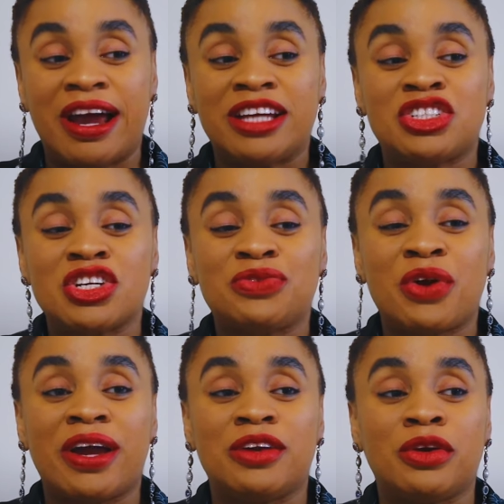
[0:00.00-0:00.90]
It's just
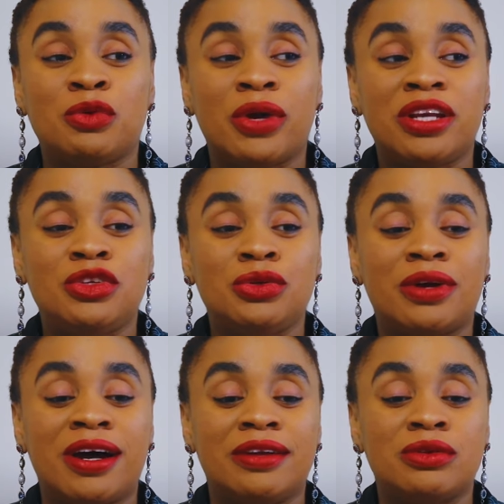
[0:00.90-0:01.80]
very annoying when you
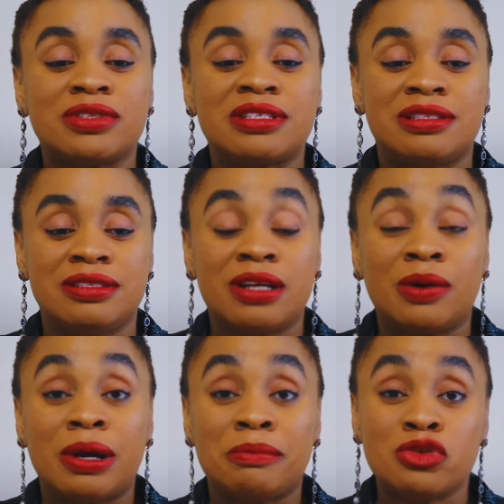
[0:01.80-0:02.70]
cannot sit
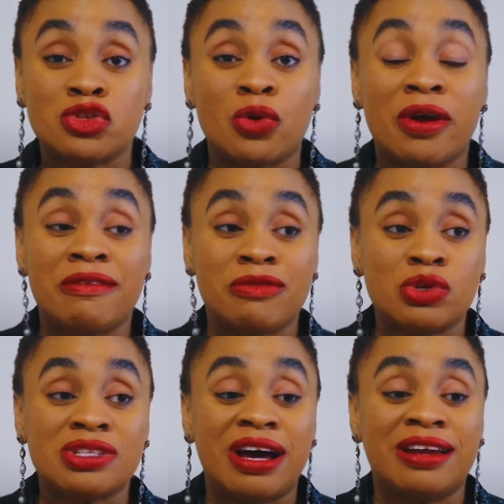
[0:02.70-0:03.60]
down and put your
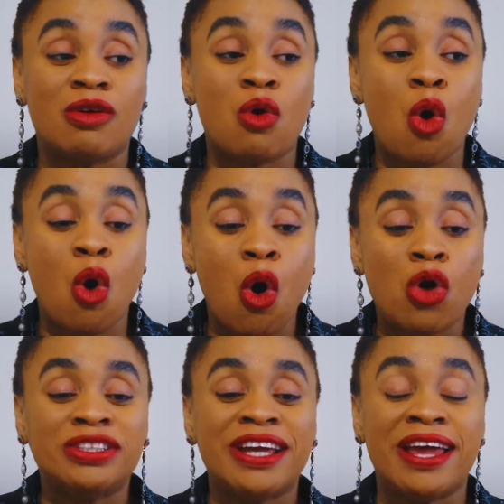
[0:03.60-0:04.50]
efforts and
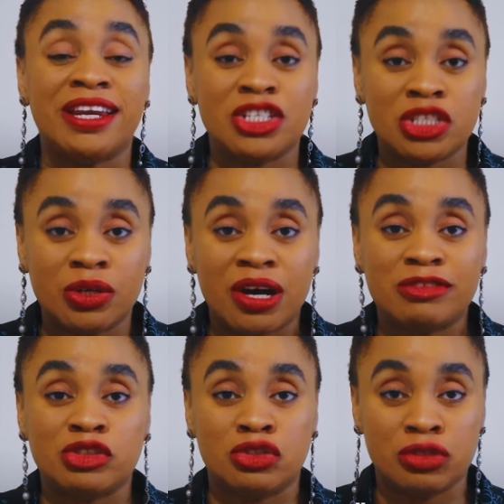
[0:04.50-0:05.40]
all the energy you
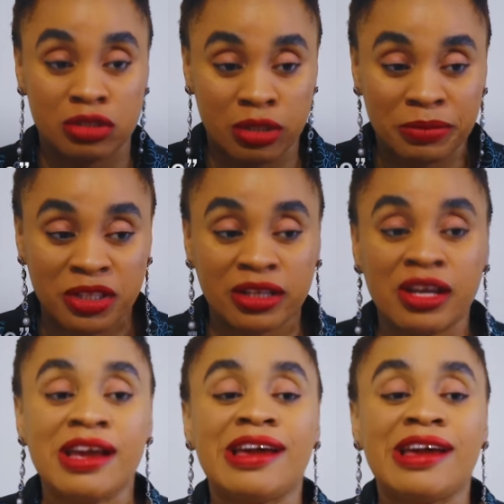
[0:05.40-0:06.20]
have to do something.